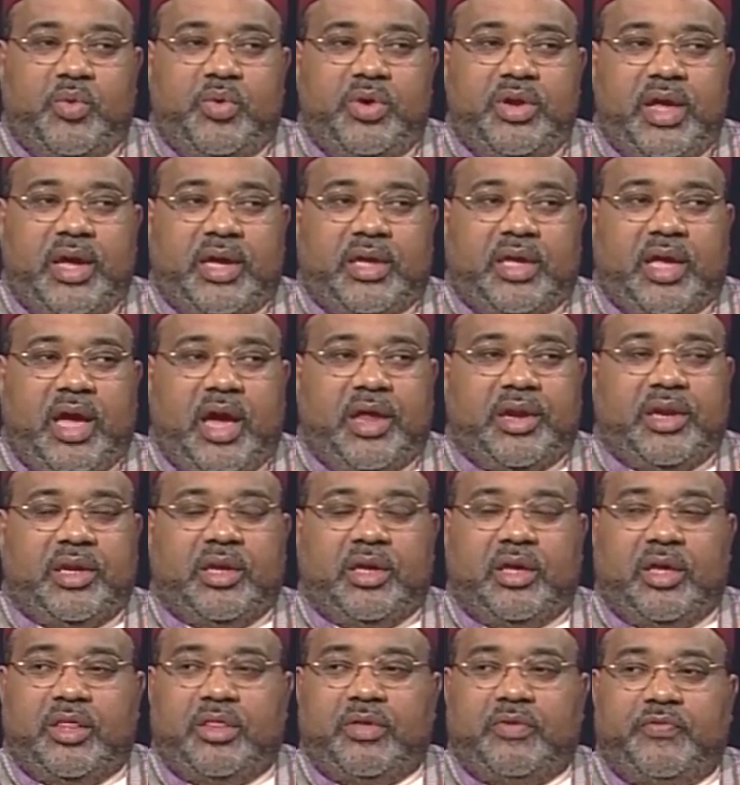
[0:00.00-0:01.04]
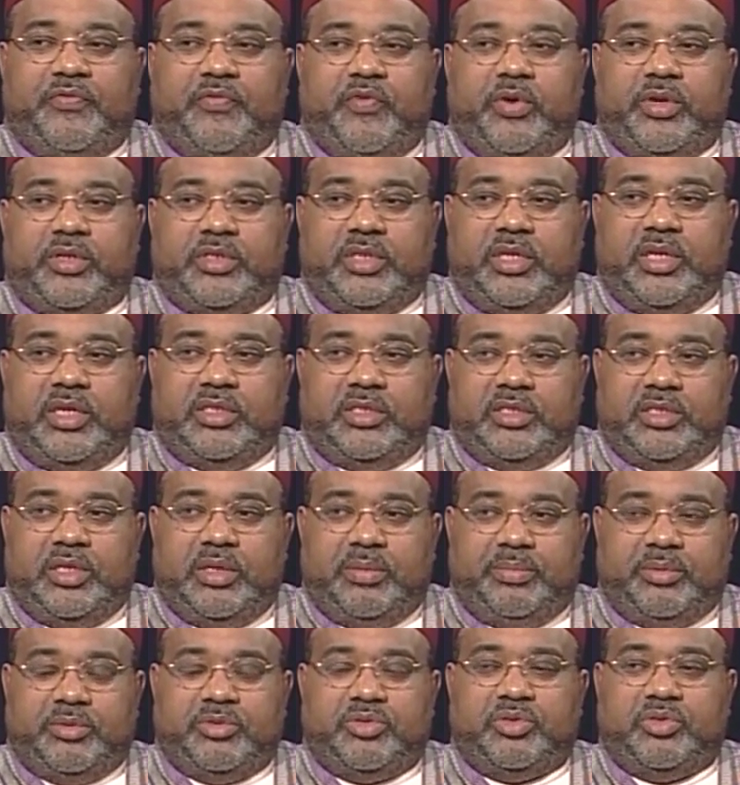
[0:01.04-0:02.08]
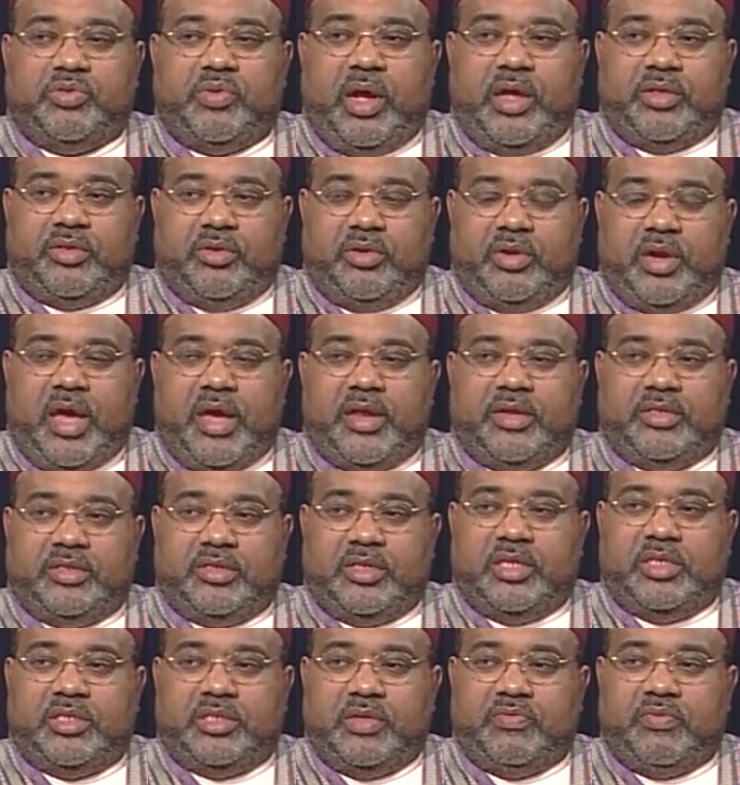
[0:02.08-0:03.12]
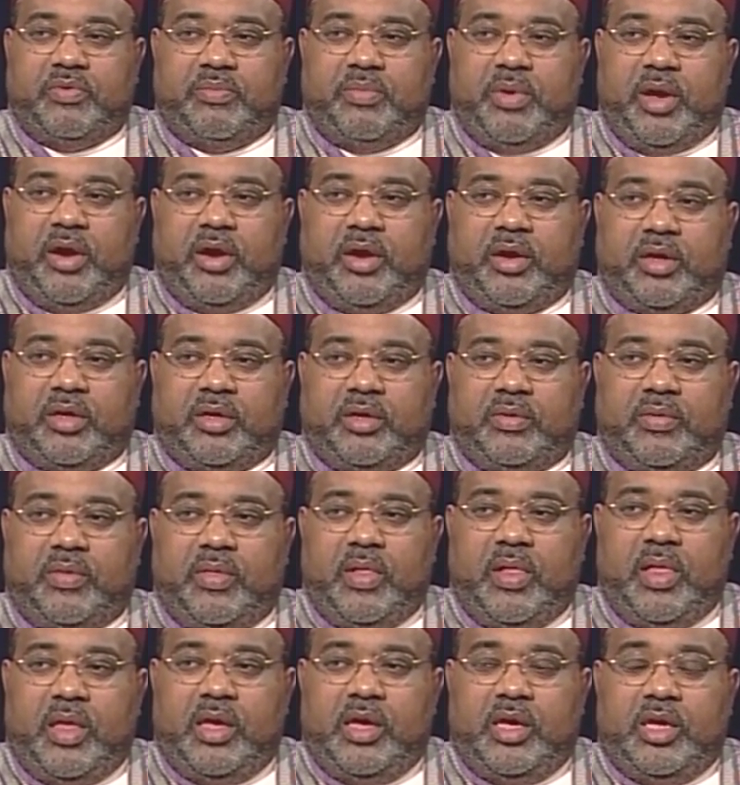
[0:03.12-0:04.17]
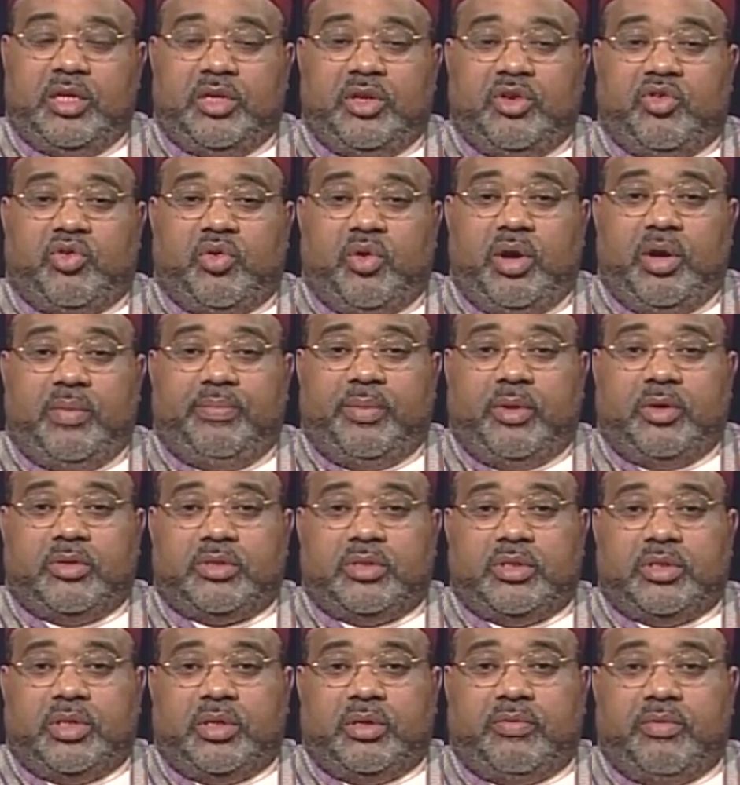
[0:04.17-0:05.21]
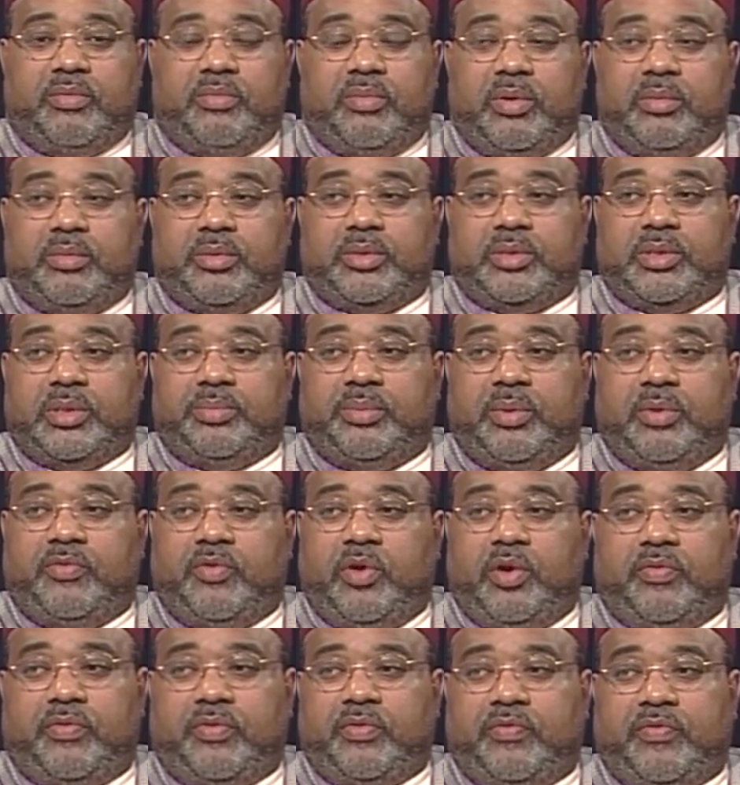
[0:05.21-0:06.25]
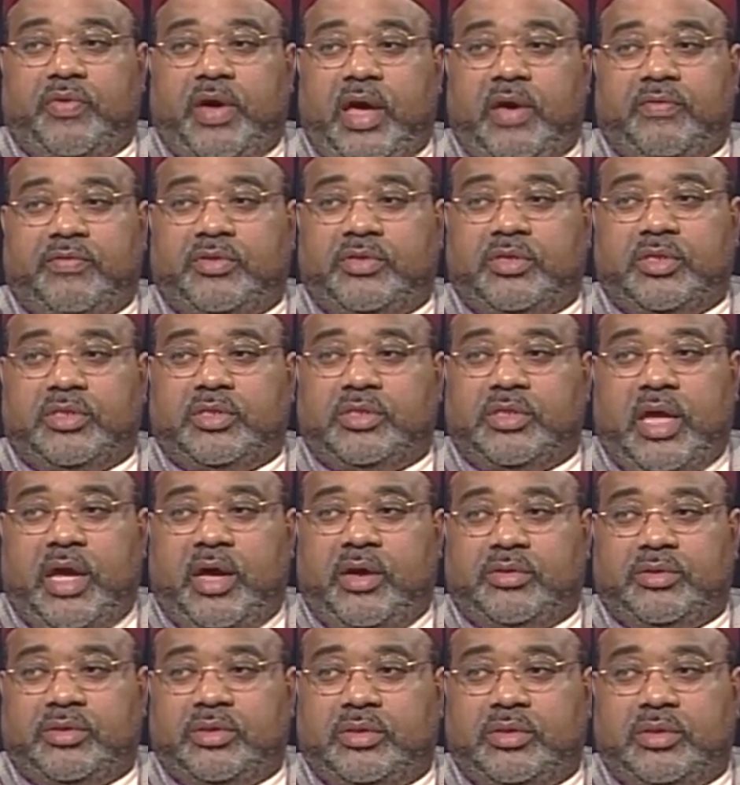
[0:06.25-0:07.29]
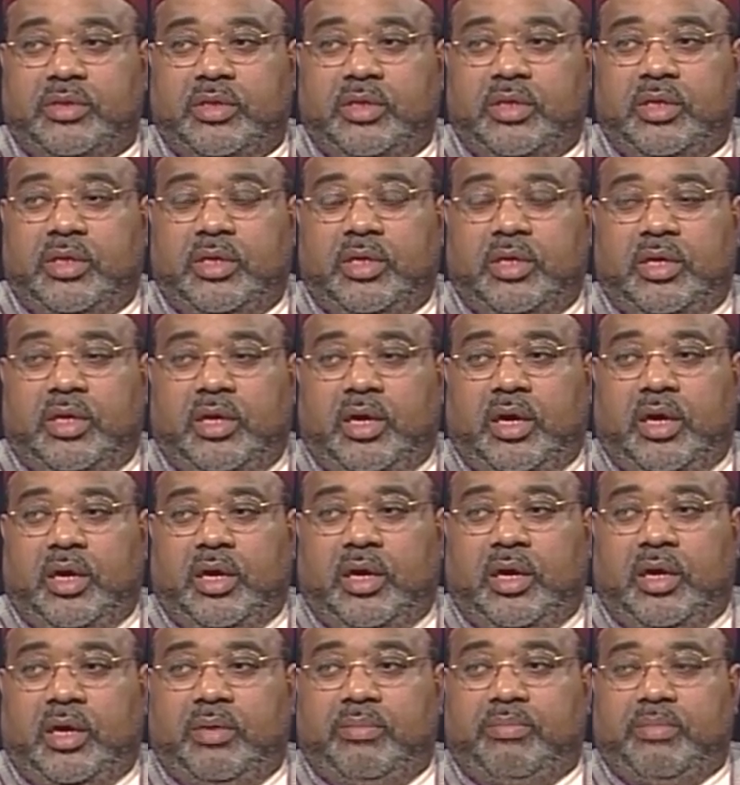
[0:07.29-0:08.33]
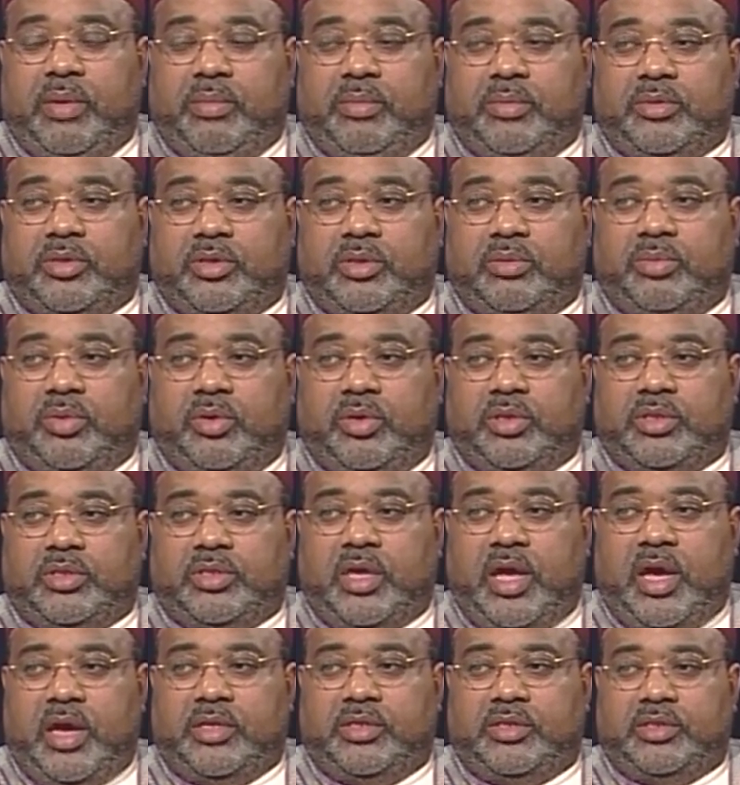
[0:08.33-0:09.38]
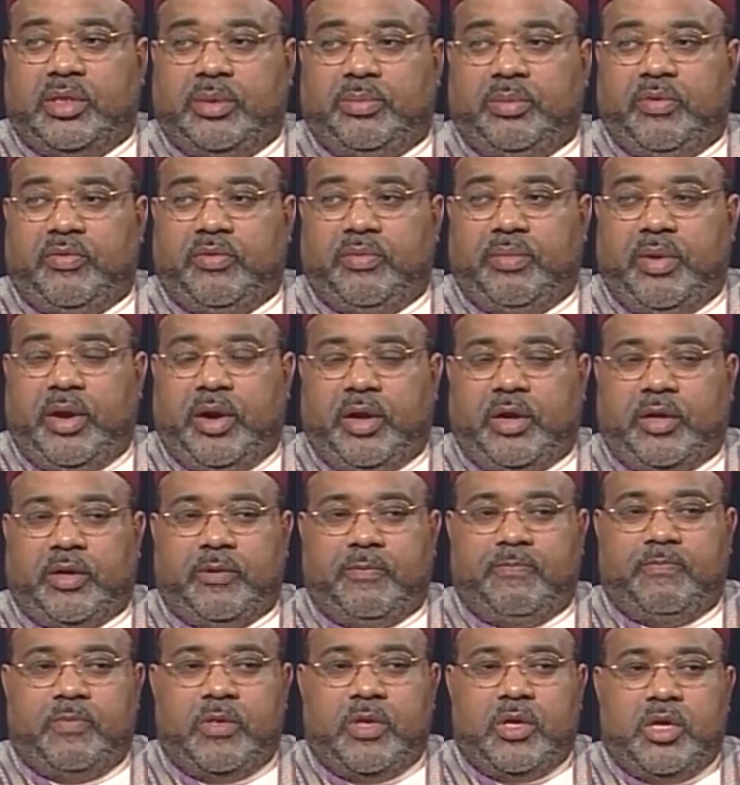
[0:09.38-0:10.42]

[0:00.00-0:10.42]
We're not counting the other 14 temples throughout the United States of America. Detroit boasted of a membership of over 5,000 or 6,000 members in the Moorish Science Temple of America.